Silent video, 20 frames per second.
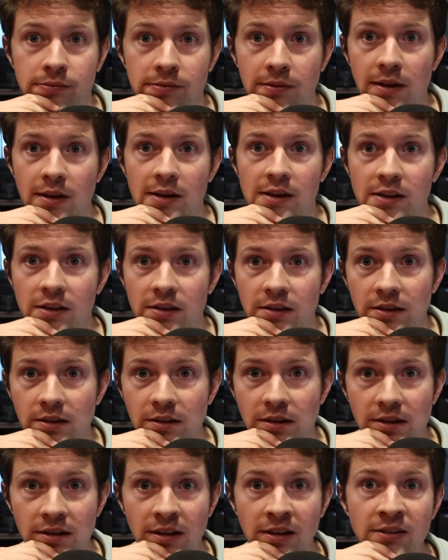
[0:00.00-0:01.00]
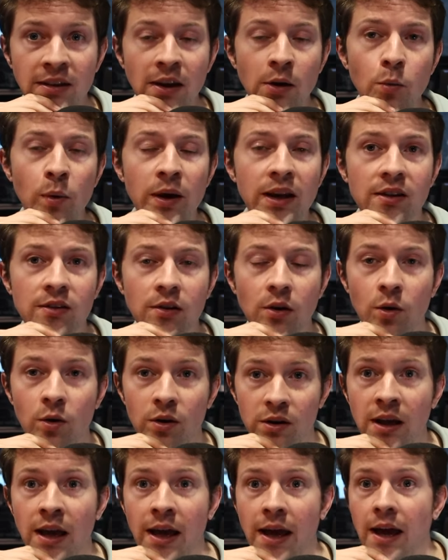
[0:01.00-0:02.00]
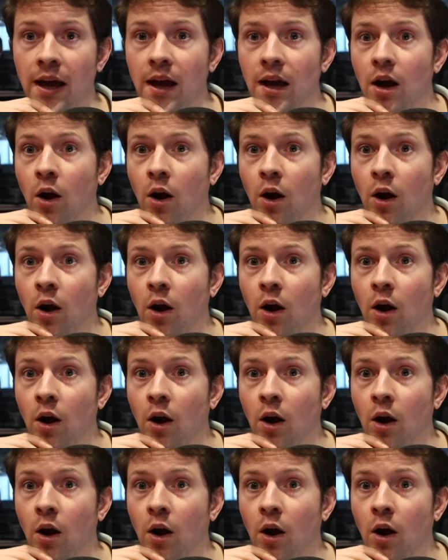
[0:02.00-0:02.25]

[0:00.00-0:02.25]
potentially they say season weeks, defining. Yeah,